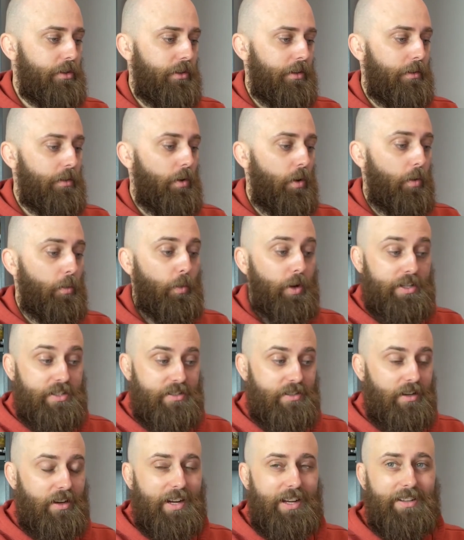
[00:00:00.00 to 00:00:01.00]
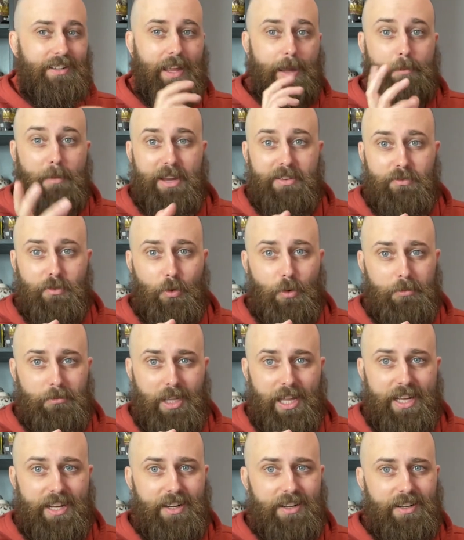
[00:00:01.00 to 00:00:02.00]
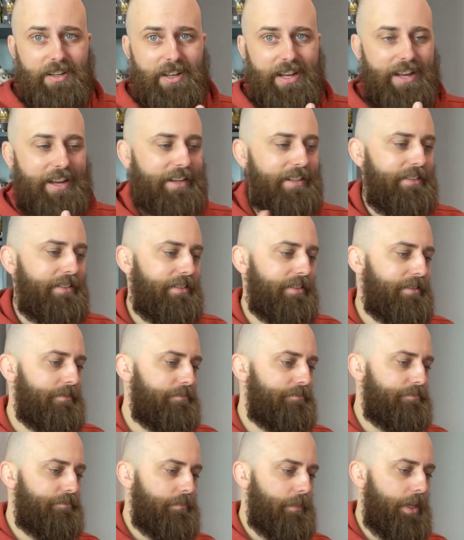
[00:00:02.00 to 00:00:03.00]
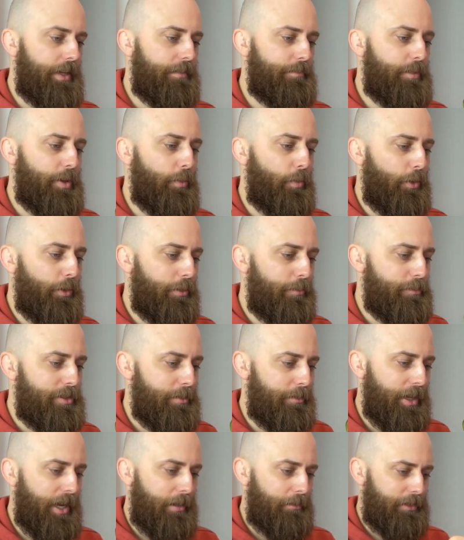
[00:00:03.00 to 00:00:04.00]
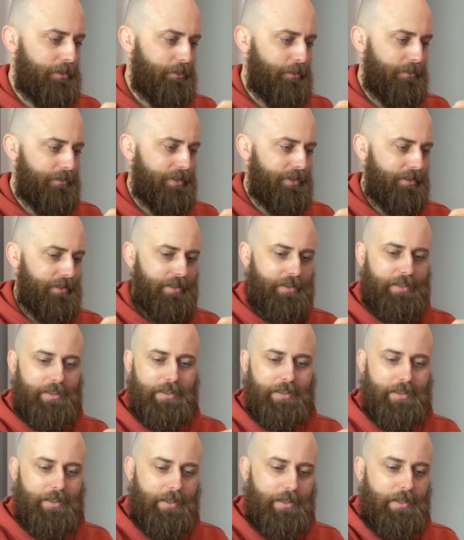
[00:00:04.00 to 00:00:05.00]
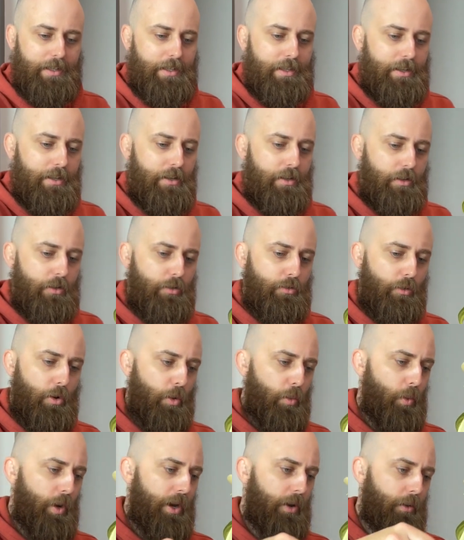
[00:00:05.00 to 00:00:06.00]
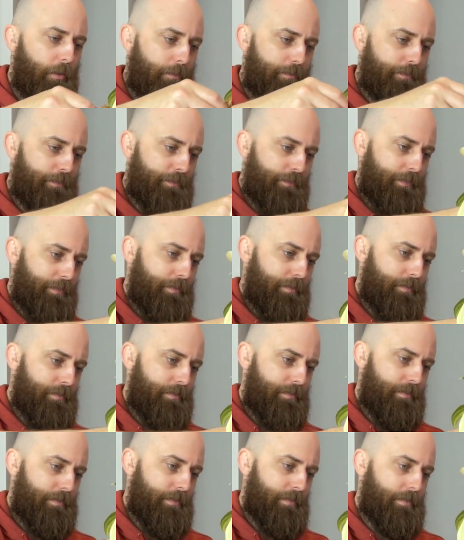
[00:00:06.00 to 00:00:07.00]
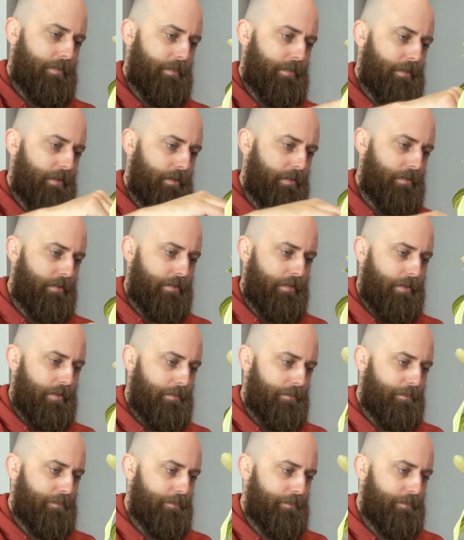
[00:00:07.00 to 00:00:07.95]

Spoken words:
on one side, they may form later, and you want them to be able to obviously grow well. All right.